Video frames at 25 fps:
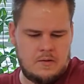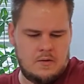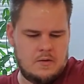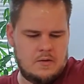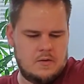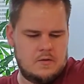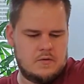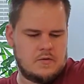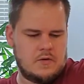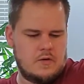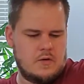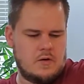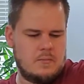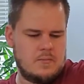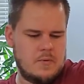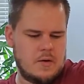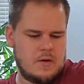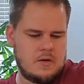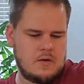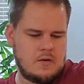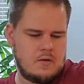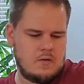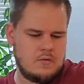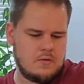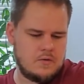So I'm not
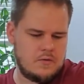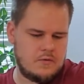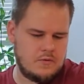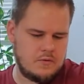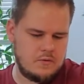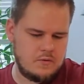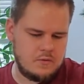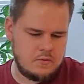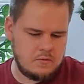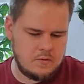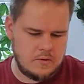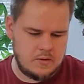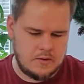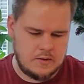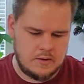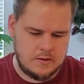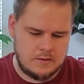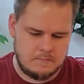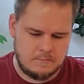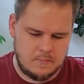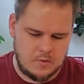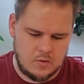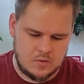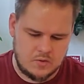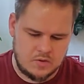going to
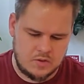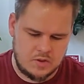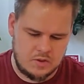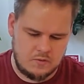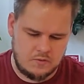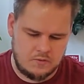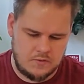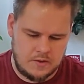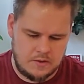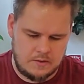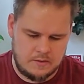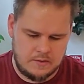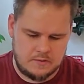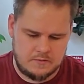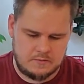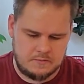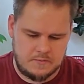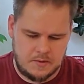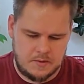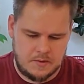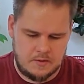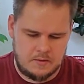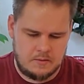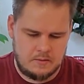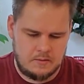mulch it right this
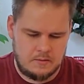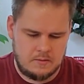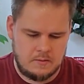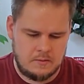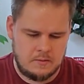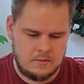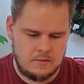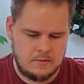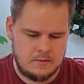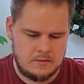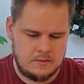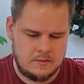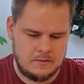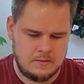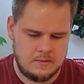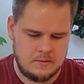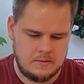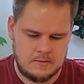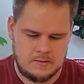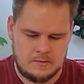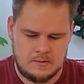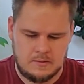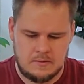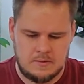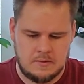minute.
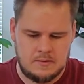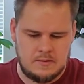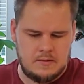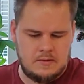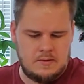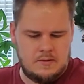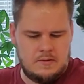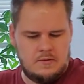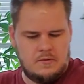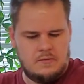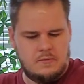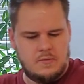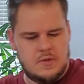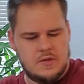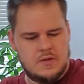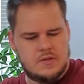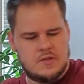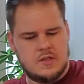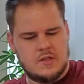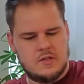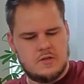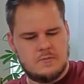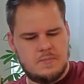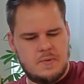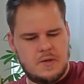Once
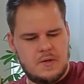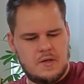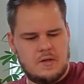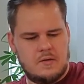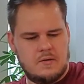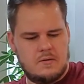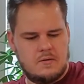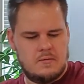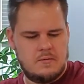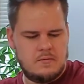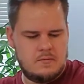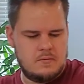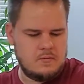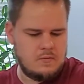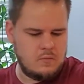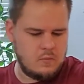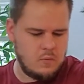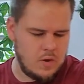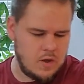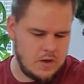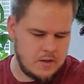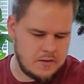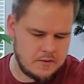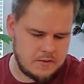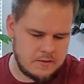it's been
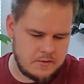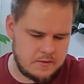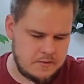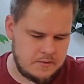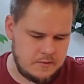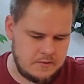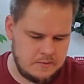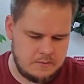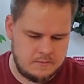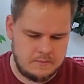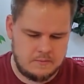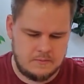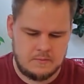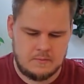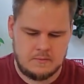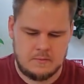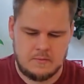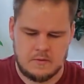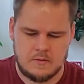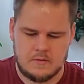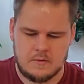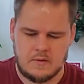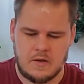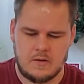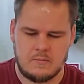watered
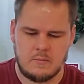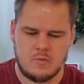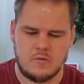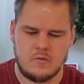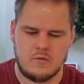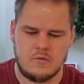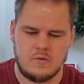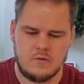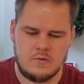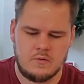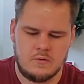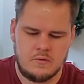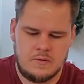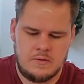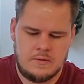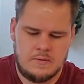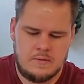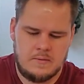a time or two,